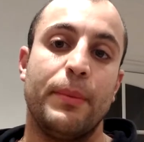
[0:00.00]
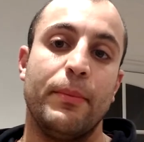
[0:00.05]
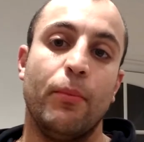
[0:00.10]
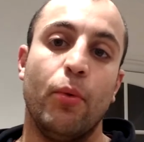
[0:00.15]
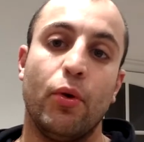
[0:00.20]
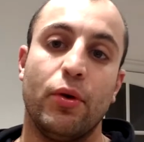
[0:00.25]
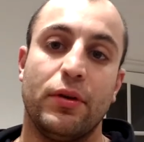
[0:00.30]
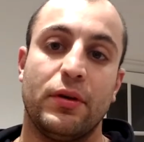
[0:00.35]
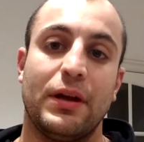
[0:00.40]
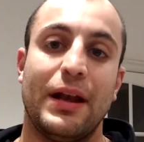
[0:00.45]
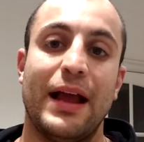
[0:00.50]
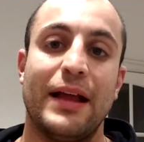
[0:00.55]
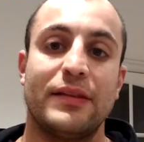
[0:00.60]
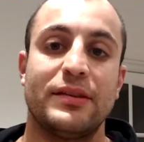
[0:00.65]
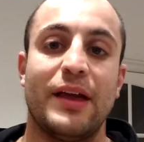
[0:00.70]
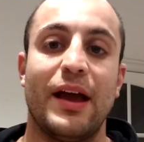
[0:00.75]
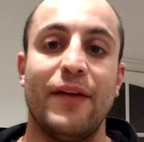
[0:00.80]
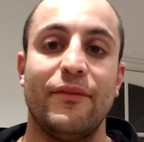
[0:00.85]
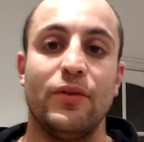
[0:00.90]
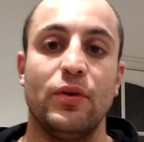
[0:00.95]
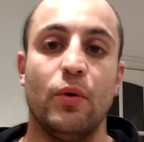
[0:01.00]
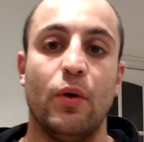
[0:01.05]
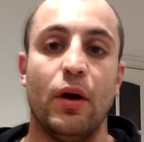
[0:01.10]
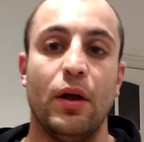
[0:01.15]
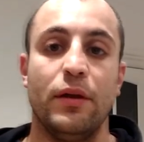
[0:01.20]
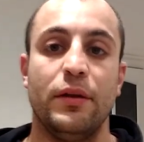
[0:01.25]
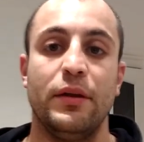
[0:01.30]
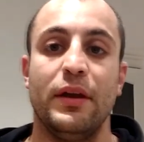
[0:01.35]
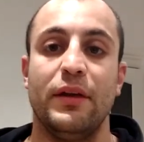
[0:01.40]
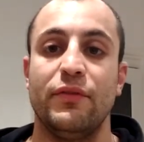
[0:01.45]
be more than glad to have you
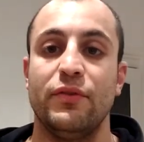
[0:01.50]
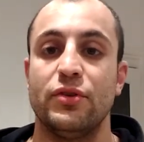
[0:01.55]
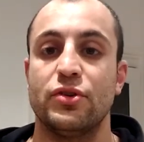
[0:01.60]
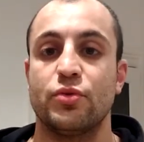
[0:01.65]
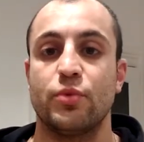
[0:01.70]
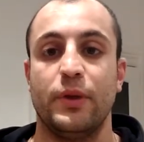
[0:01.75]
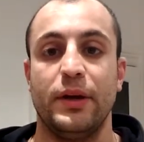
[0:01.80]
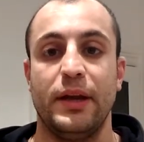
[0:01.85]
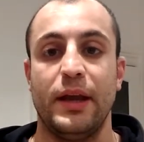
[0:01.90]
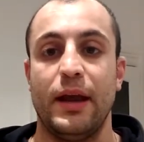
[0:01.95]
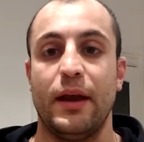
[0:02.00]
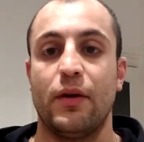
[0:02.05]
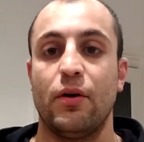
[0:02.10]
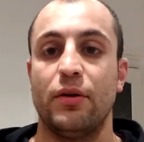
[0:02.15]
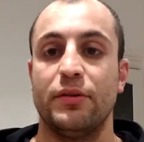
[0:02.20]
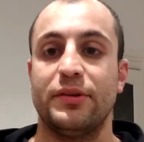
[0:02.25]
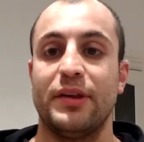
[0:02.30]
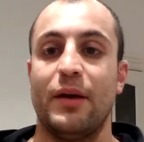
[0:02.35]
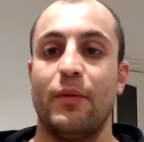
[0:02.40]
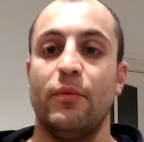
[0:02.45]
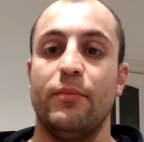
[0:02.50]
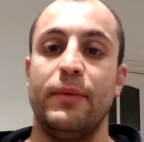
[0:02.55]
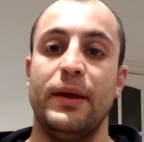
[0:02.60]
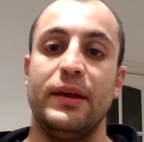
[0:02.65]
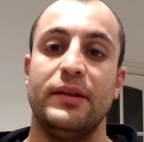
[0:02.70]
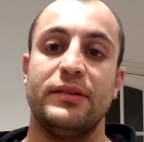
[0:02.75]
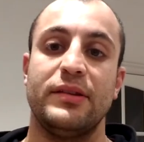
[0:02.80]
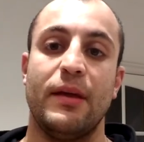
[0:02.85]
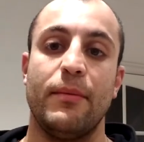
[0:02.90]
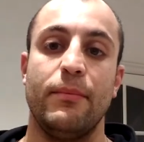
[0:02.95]
on. If you just want to get in contact with me,
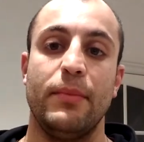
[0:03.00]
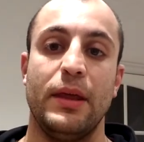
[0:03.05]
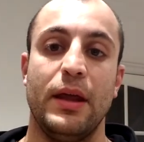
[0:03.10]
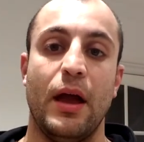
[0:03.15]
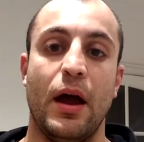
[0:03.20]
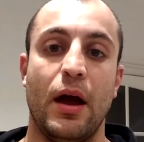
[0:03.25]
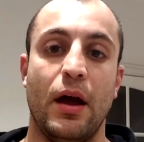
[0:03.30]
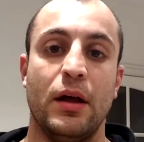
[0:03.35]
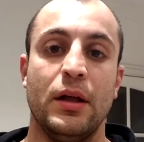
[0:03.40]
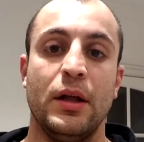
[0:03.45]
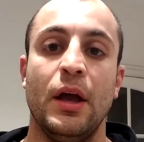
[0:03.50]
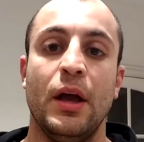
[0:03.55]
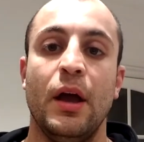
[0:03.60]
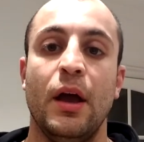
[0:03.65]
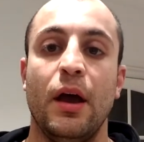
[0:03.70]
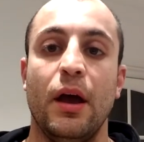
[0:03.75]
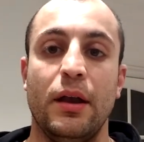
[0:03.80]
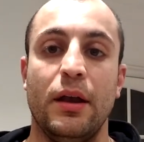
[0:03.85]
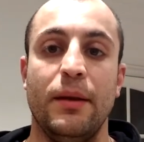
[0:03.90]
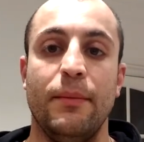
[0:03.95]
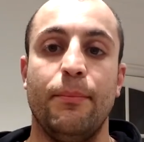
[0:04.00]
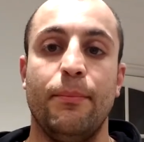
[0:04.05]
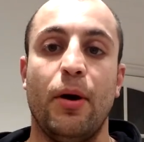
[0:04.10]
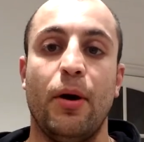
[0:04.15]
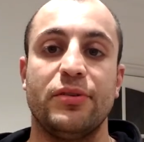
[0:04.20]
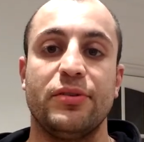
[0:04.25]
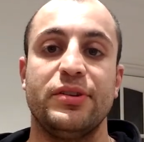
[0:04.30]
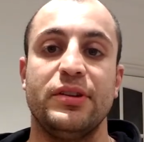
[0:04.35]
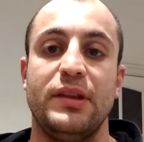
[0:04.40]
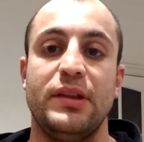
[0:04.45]
send me a an
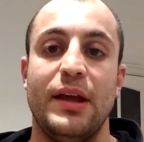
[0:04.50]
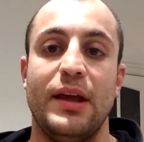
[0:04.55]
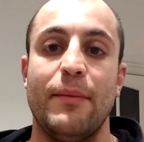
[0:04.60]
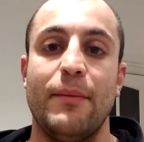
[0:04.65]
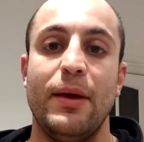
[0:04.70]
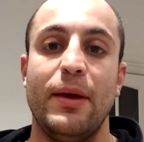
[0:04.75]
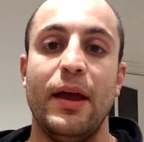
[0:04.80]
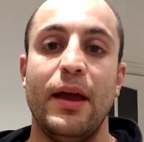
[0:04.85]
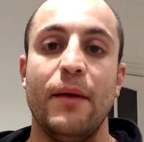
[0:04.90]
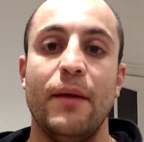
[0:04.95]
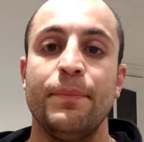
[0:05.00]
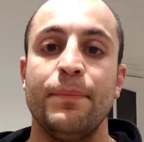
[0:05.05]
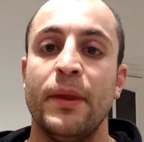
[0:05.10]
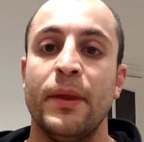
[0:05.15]
inbox, a D M here.